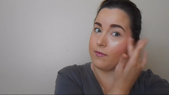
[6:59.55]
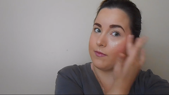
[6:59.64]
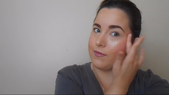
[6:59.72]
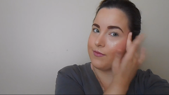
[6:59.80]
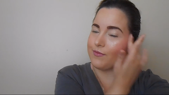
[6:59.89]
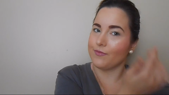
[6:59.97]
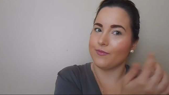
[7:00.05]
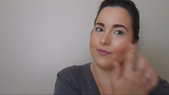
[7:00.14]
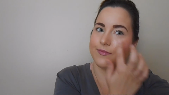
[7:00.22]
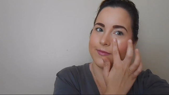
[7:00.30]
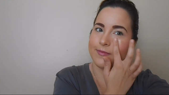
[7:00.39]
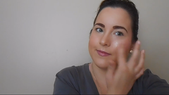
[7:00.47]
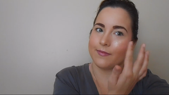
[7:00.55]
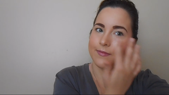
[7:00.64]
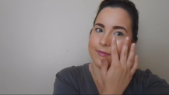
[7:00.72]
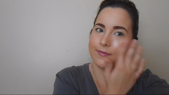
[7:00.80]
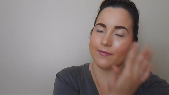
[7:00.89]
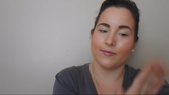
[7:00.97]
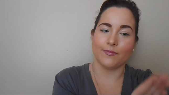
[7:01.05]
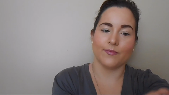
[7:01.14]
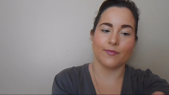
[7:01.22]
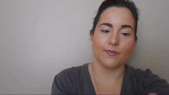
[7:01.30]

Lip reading: (no one is talking)